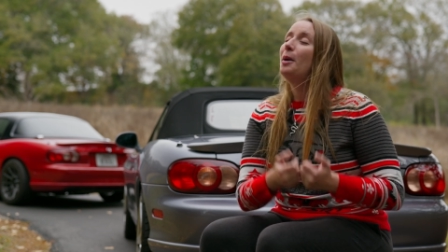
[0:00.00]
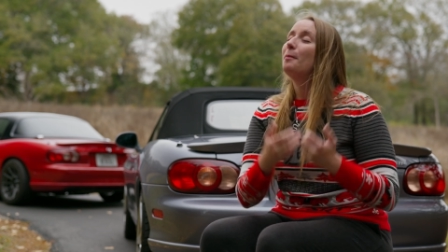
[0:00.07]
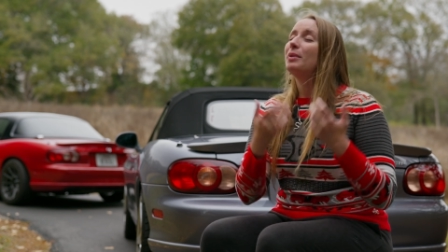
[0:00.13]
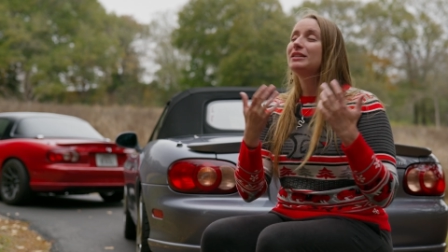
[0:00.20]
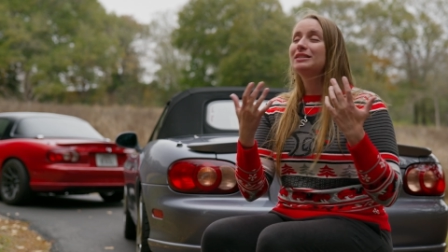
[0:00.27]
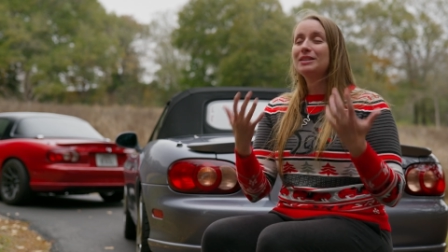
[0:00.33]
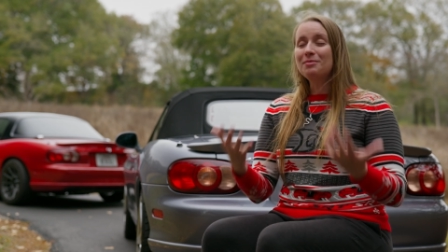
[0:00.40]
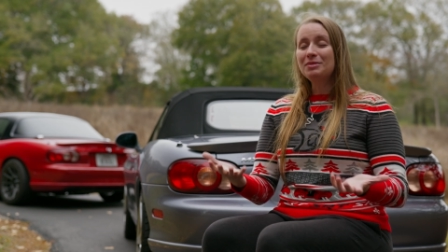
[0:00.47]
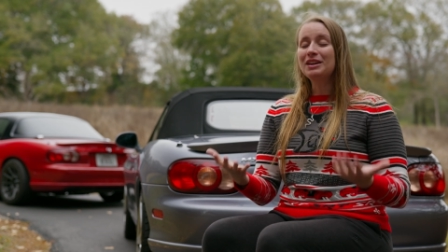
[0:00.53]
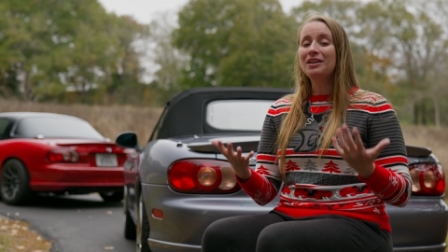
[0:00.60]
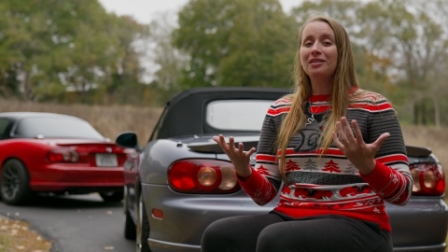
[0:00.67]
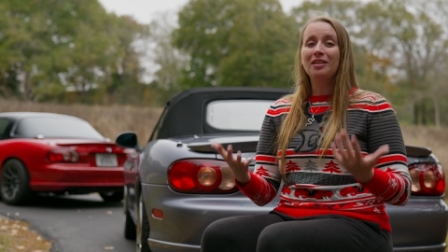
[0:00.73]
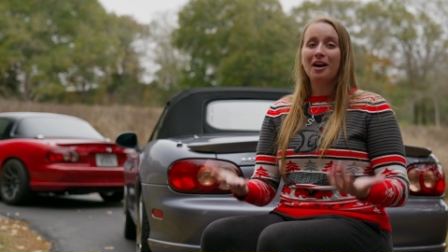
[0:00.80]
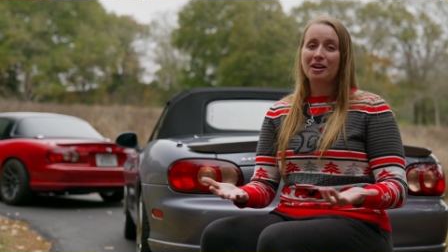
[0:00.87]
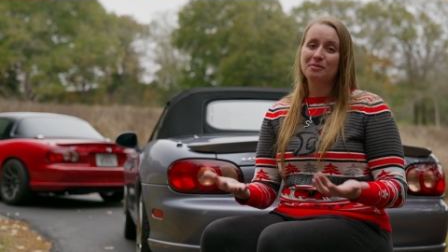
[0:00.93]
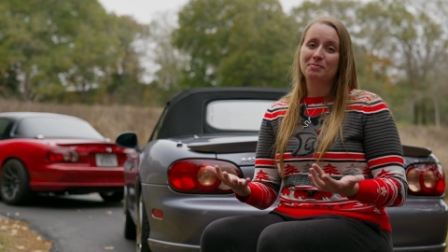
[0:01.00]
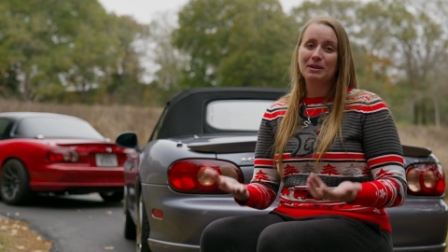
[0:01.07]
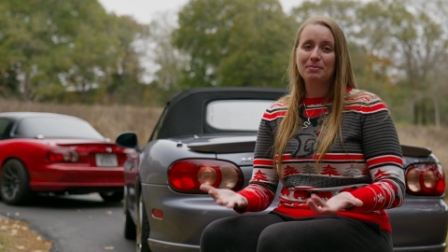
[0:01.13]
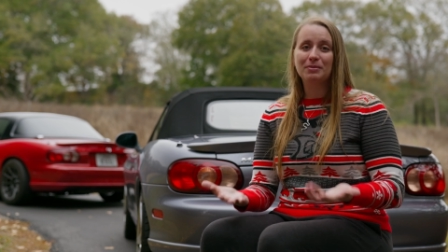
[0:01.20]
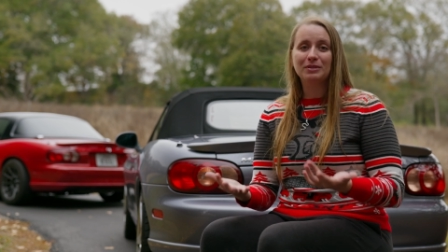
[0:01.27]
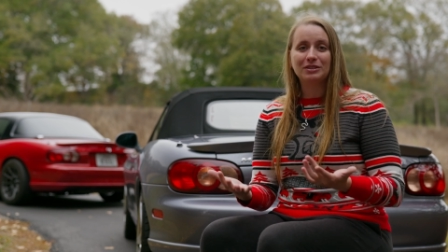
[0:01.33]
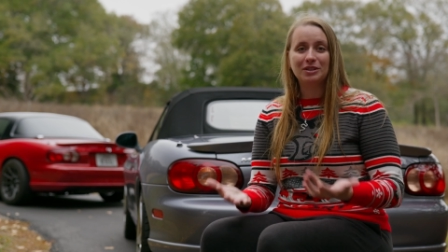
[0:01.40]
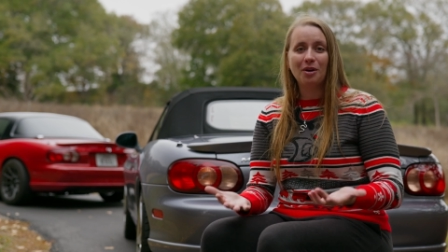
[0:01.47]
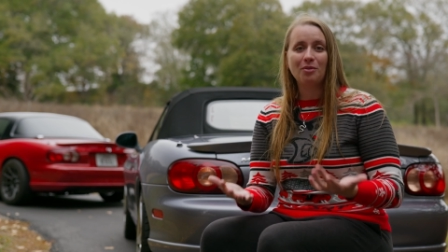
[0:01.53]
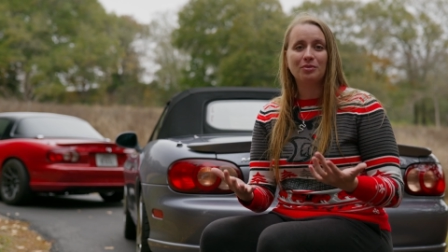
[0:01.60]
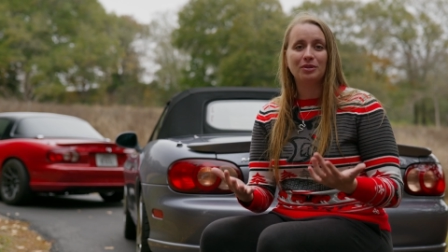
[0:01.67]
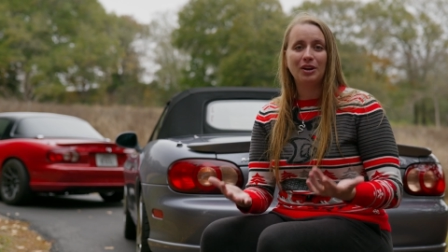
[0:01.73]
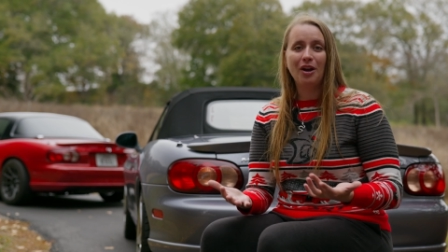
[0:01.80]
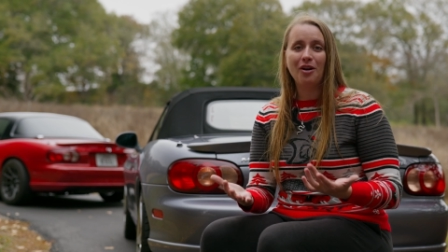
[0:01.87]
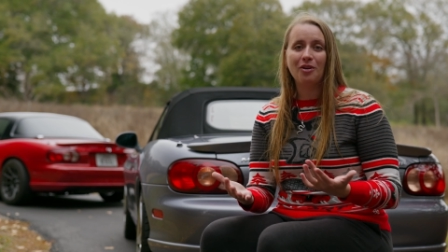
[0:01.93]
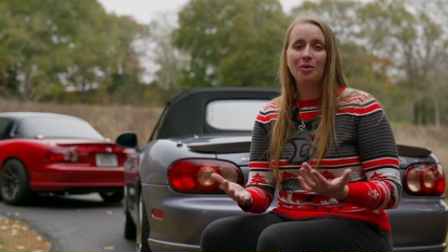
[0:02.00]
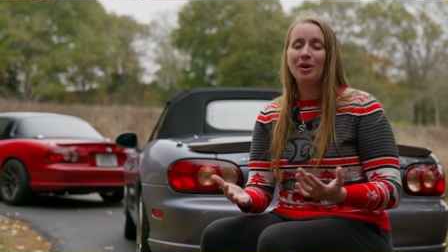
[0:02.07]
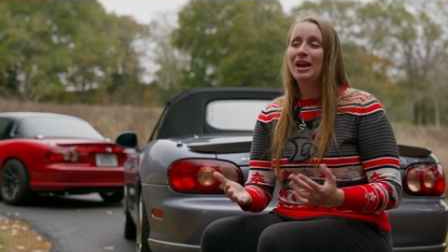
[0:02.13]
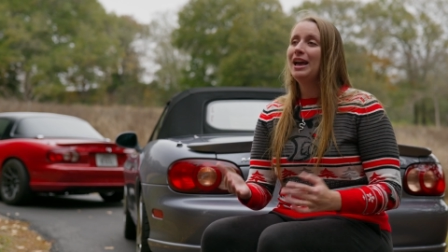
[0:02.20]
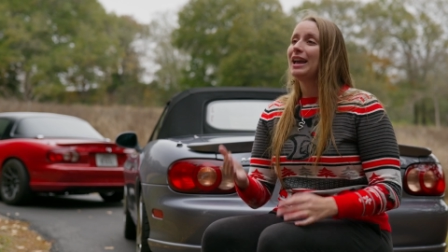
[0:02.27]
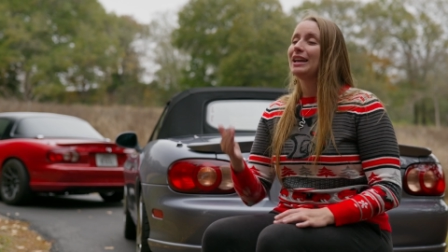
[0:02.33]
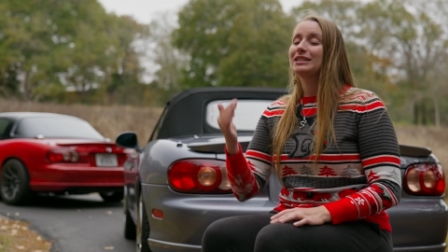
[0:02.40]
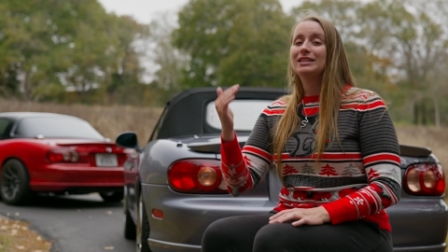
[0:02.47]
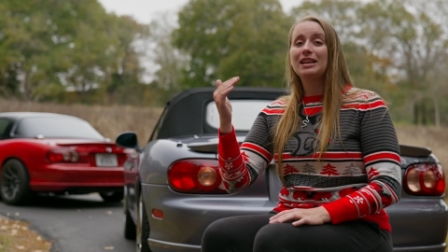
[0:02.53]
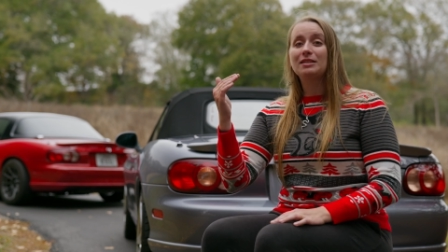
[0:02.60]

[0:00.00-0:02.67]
But something a lot of people don't know is